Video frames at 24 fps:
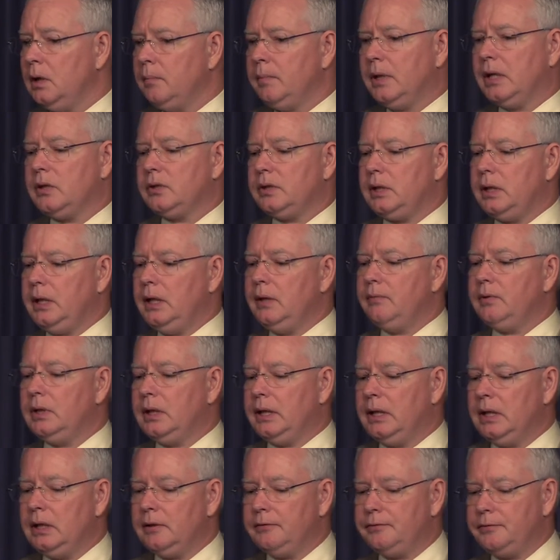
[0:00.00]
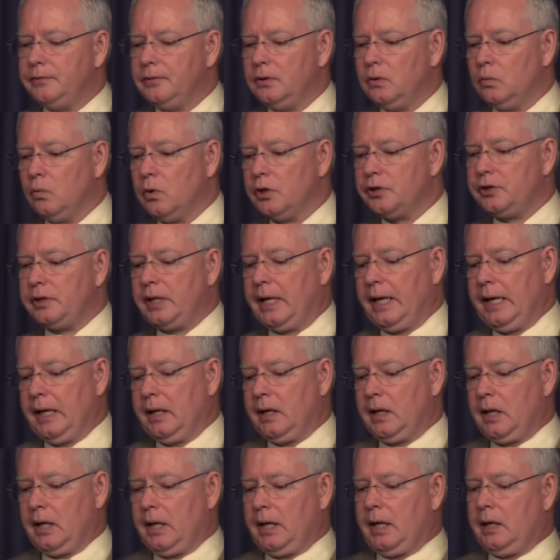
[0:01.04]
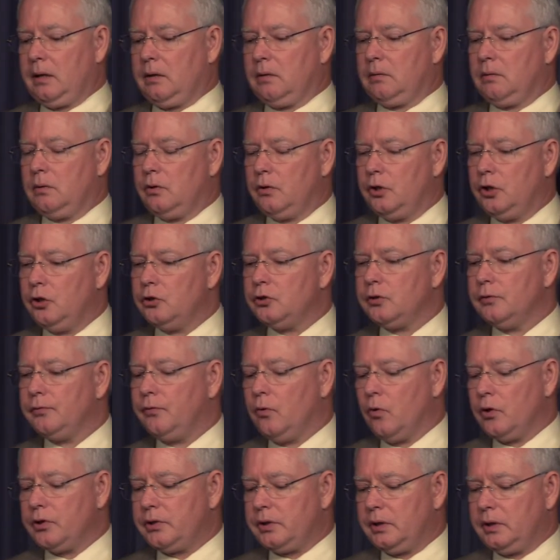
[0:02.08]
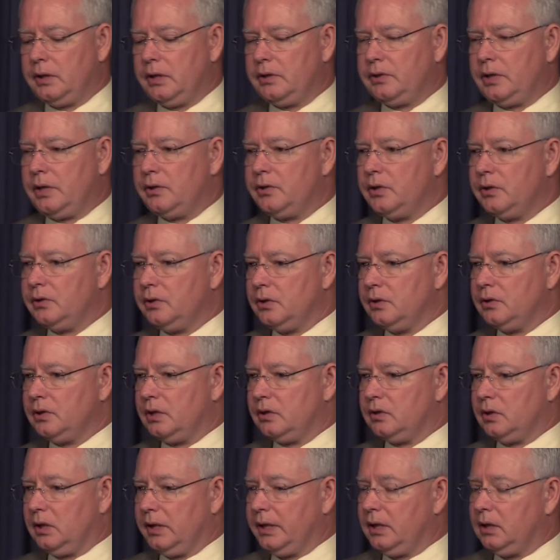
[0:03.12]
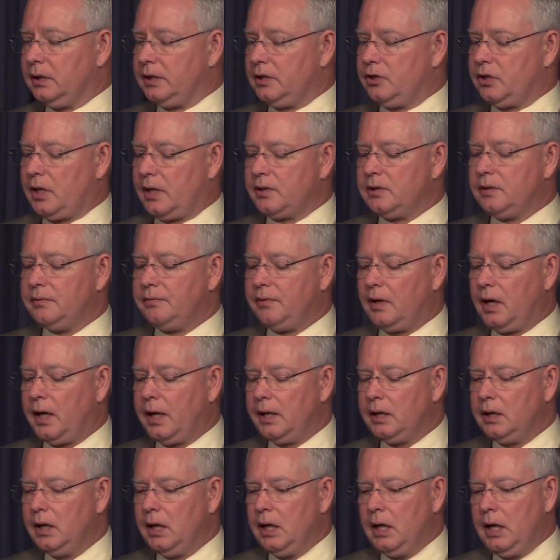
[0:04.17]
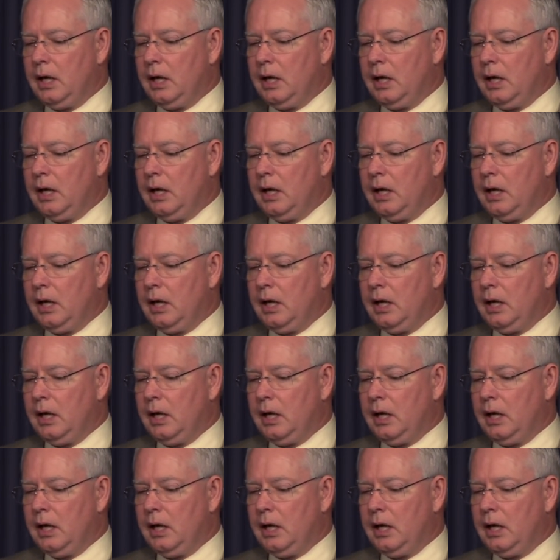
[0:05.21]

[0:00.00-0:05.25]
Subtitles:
because even if we're saying that the use of force in these instances is legally justified,